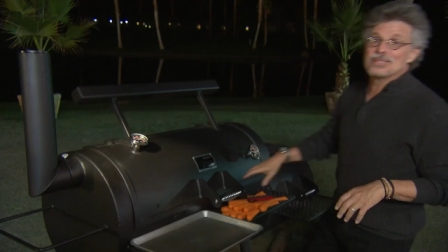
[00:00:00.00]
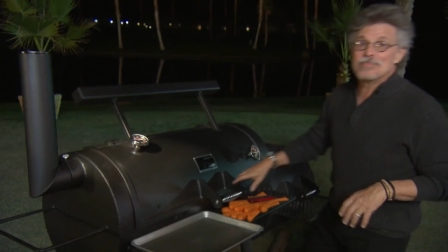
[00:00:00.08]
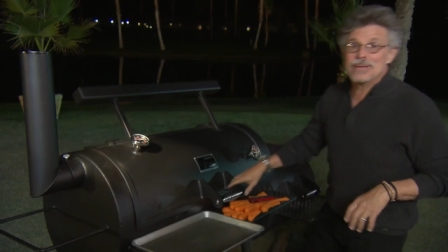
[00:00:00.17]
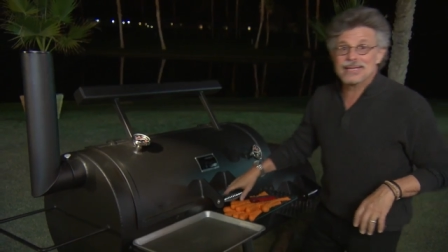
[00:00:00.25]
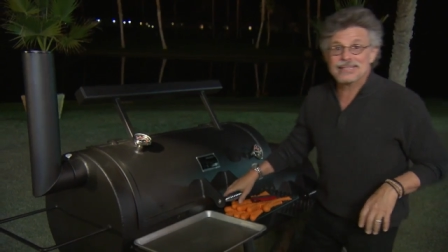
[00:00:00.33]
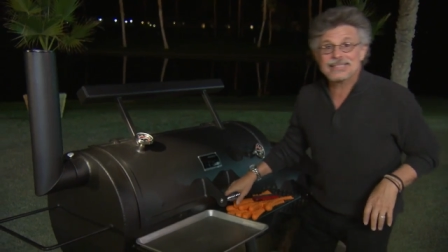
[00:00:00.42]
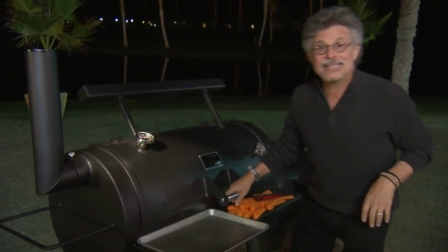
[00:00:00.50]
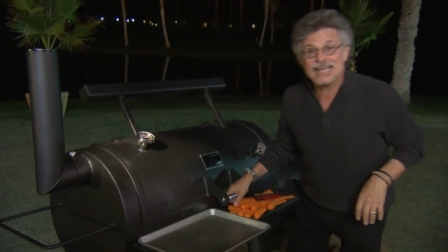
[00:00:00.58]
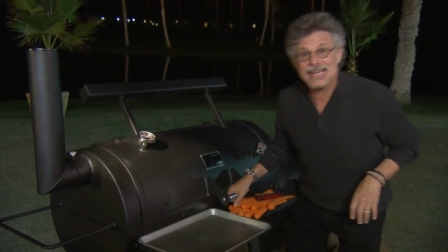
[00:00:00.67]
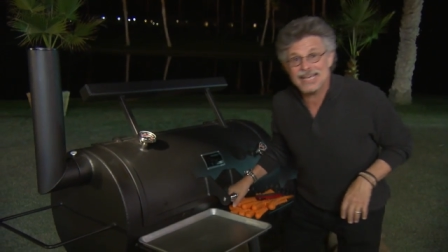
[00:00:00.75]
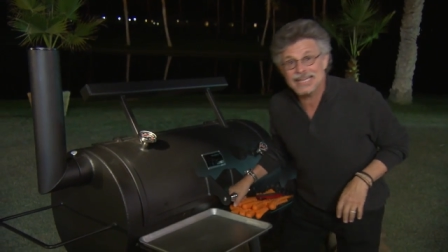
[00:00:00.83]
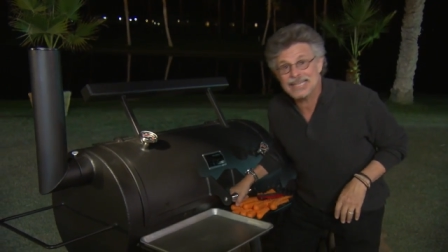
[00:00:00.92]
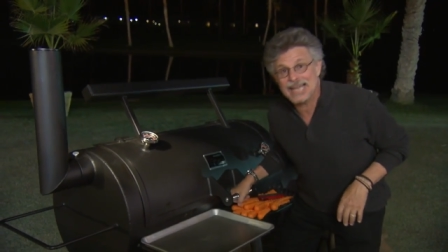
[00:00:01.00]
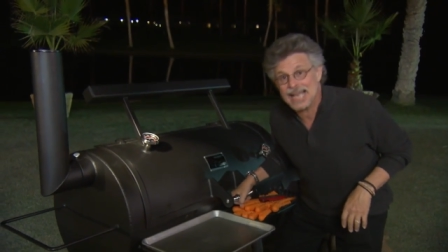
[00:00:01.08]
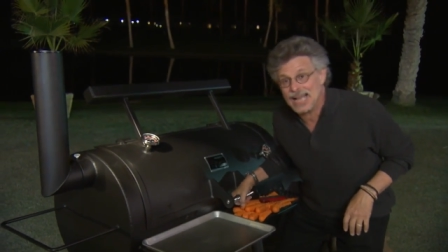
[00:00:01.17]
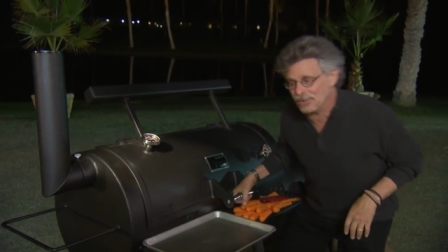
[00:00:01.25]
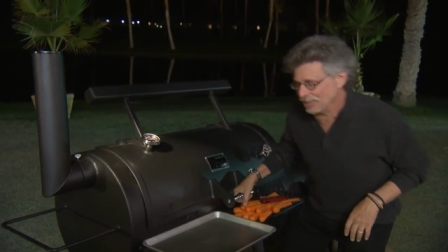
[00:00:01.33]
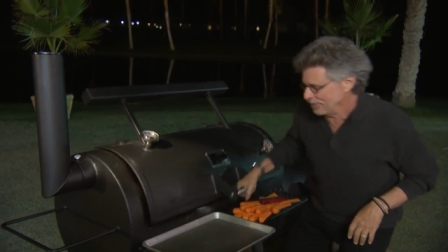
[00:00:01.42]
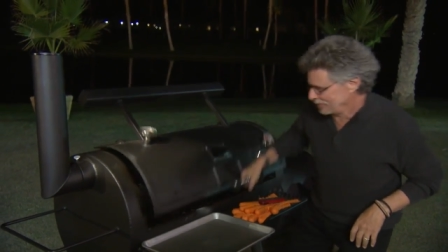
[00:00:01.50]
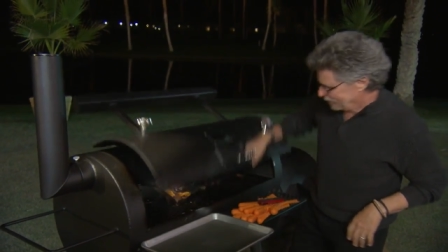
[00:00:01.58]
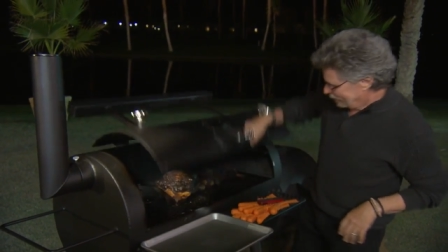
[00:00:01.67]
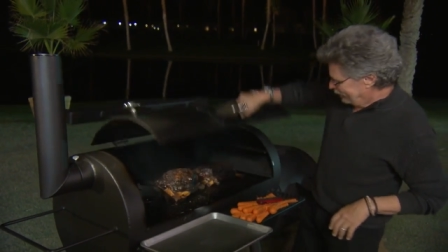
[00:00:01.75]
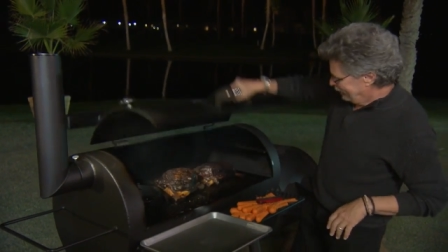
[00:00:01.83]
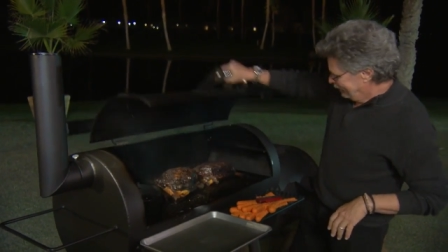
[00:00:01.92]
it's been 10
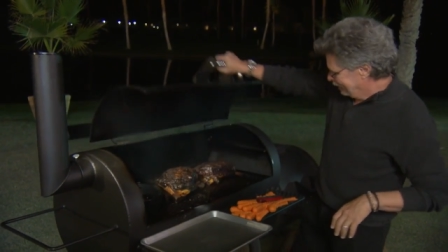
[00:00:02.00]
hours.